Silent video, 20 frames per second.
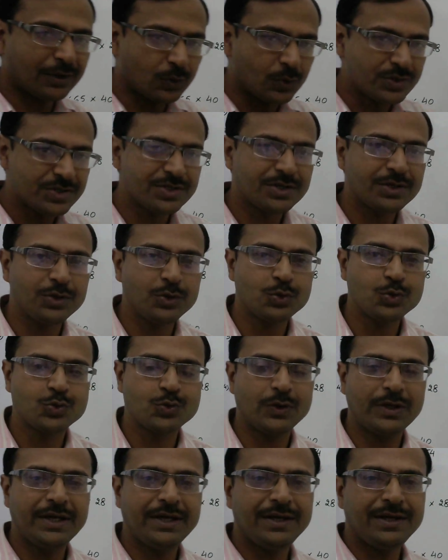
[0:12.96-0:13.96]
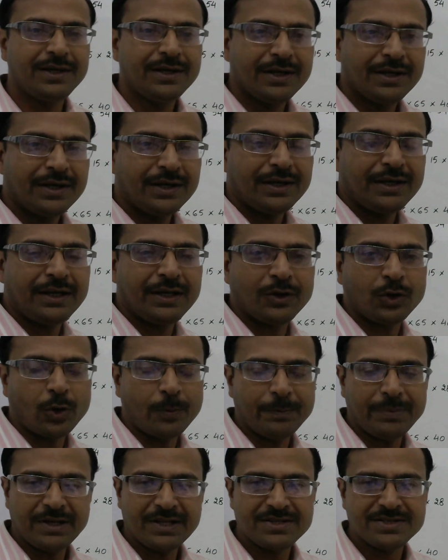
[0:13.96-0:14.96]
question usually in
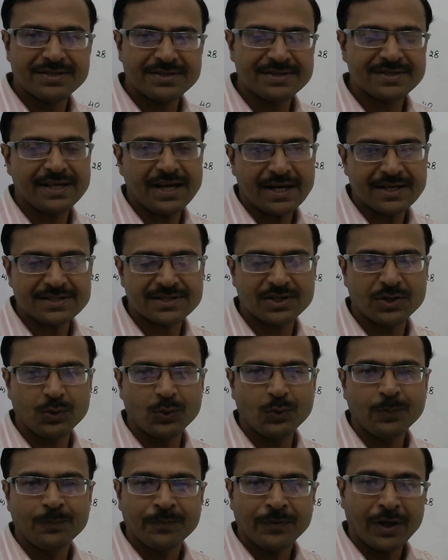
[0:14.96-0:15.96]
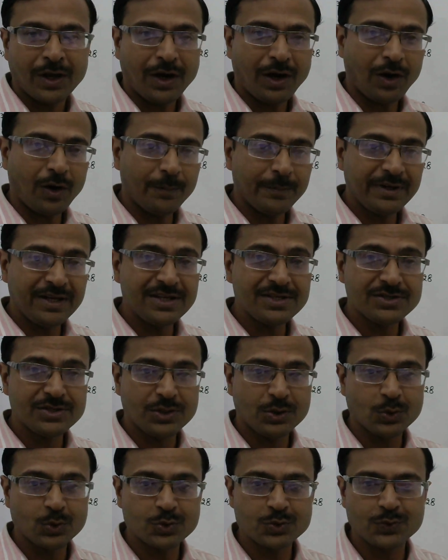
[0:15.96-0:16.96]
competitions they ask you how many
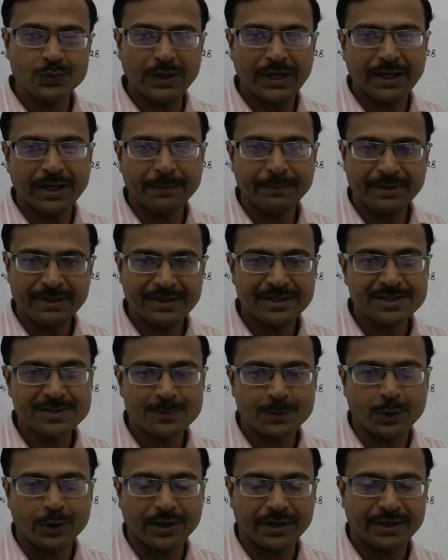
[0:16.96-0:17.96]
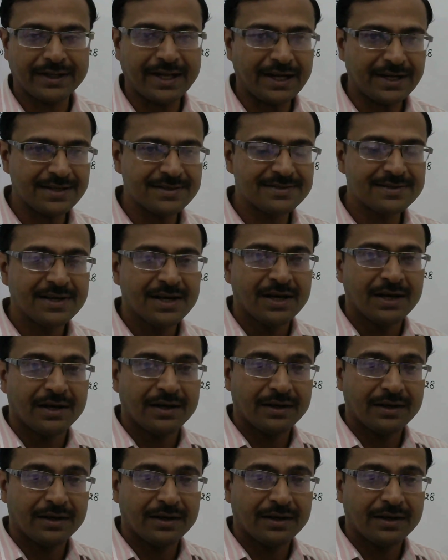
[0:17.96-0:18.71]
zeros will come in this product, that is